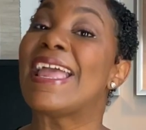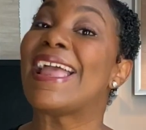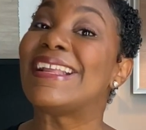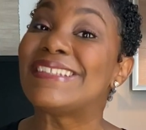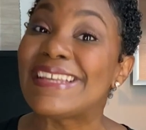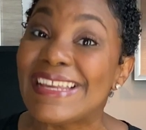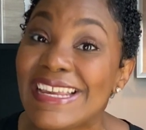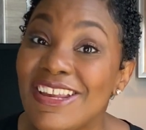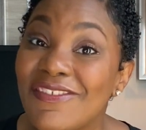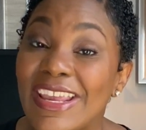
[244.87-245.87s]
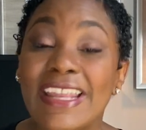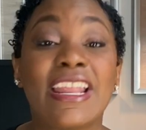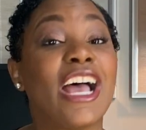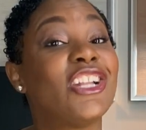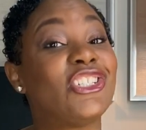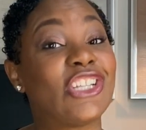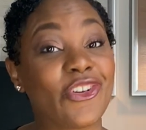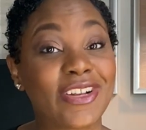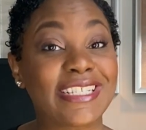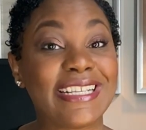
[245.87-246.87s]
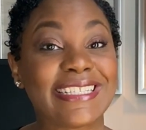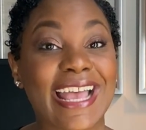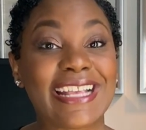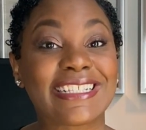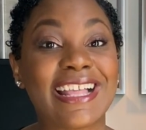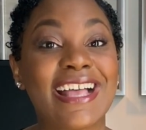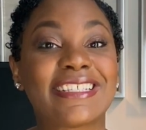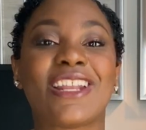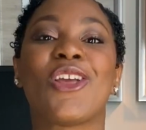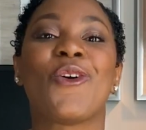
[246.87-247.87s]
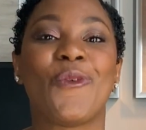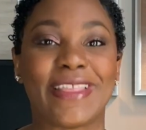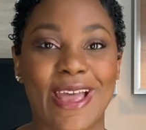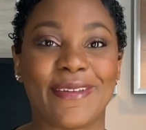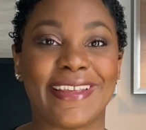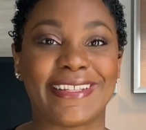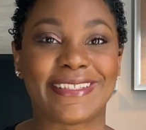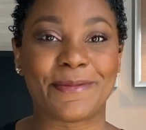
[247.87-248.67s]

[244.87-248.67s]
and even a generously sized closet with outlets.